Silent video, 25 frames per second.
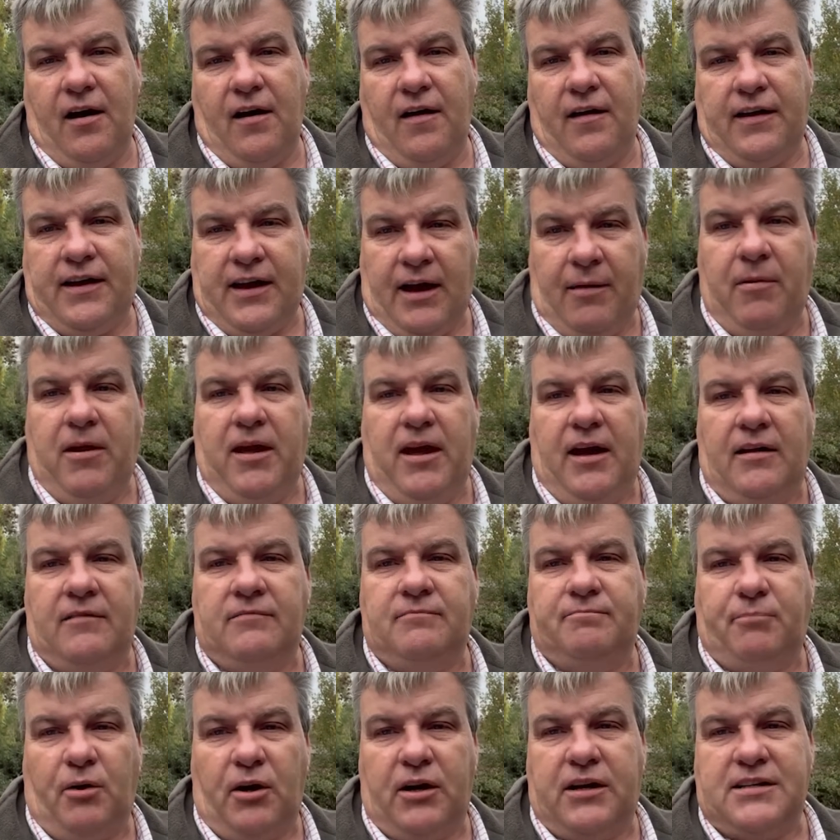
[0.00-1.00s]
They come here
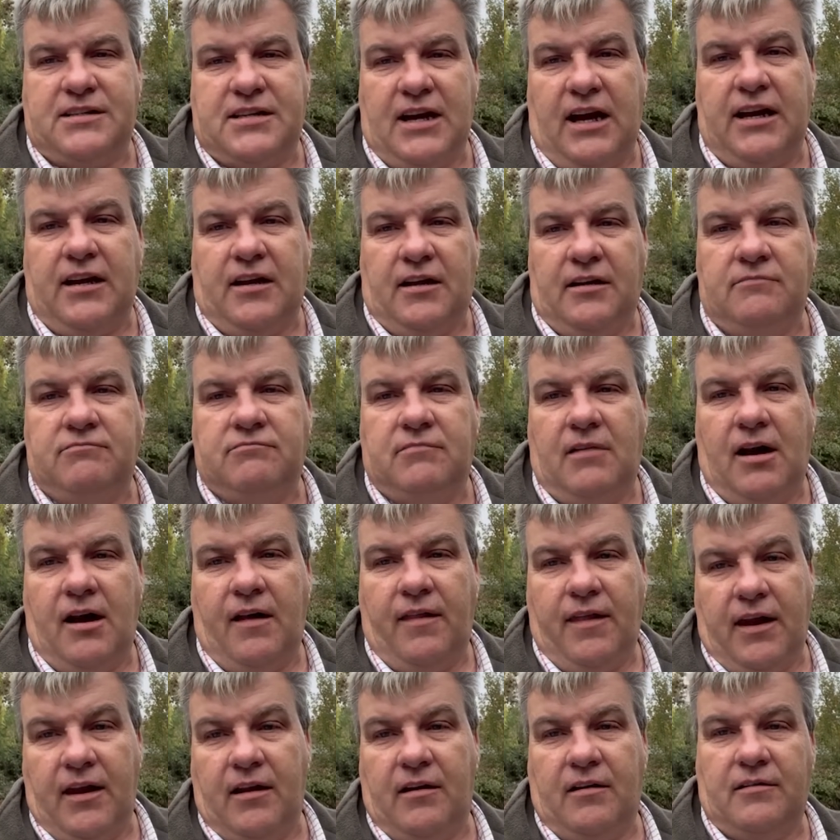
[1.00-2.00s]
by container and
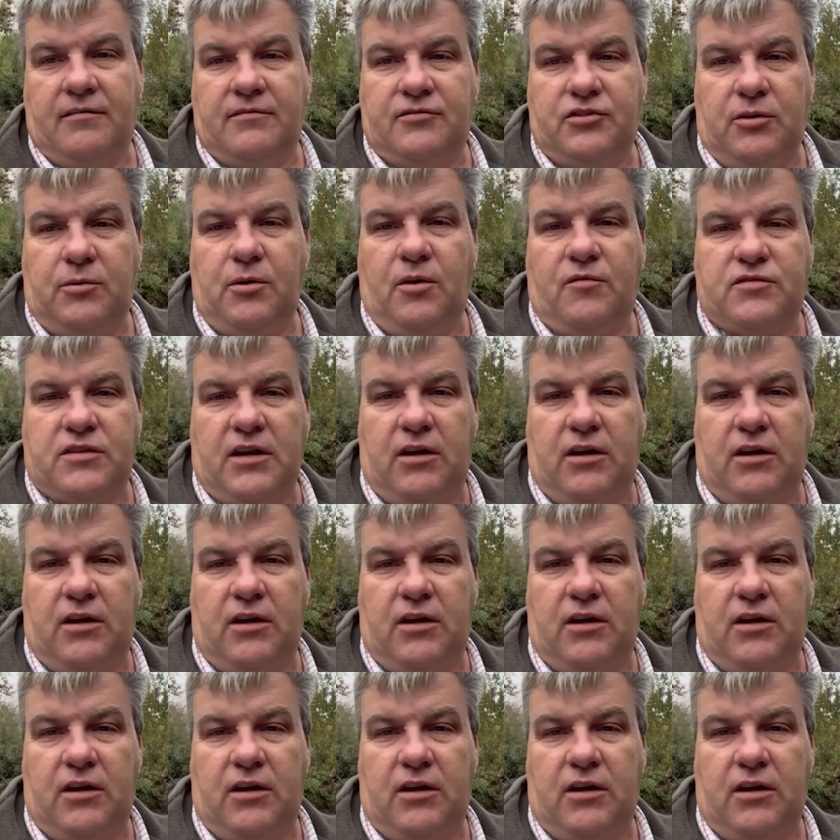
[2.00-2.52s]
then are shipped off.